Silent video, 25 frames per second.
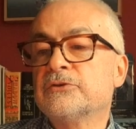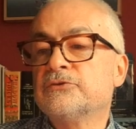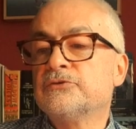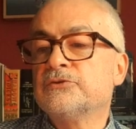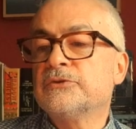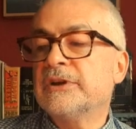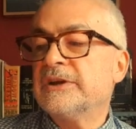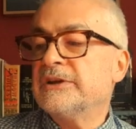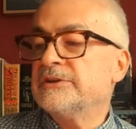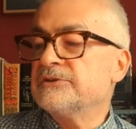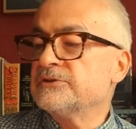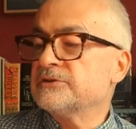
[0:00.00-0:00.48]

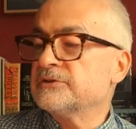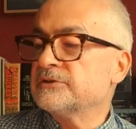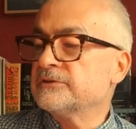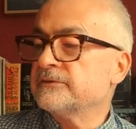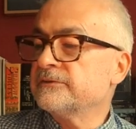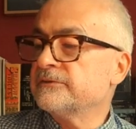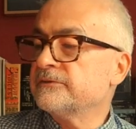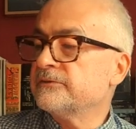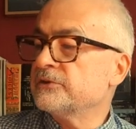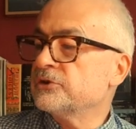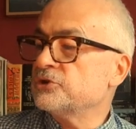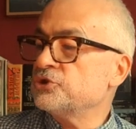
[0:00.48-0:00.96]
creators
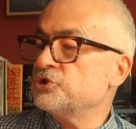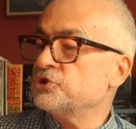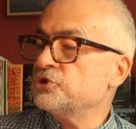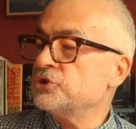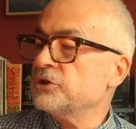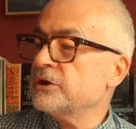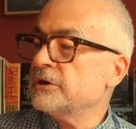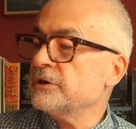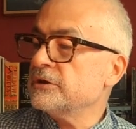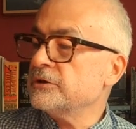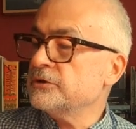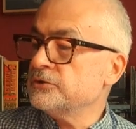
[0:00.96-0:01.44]
of the
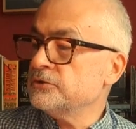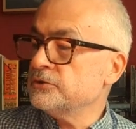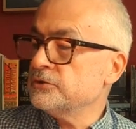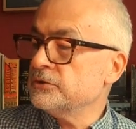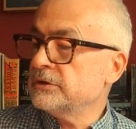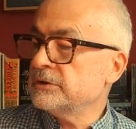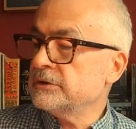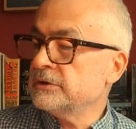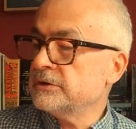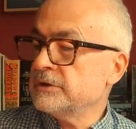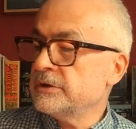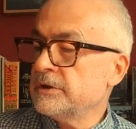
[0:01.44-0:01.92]
show.
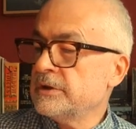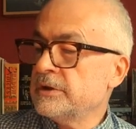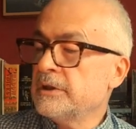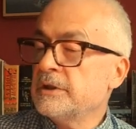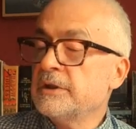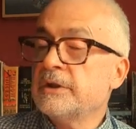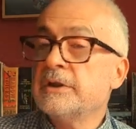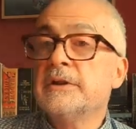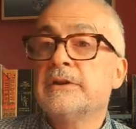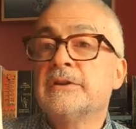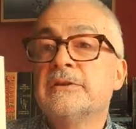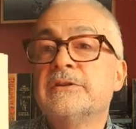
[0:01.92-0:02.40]

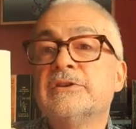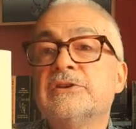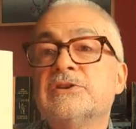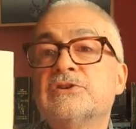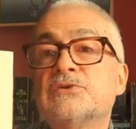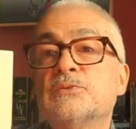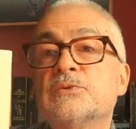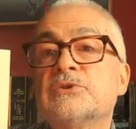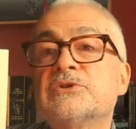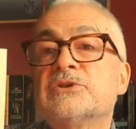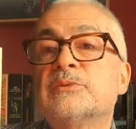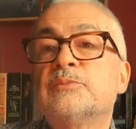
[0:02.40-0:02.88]

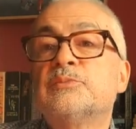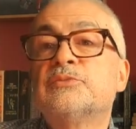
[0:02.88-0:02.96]
This was a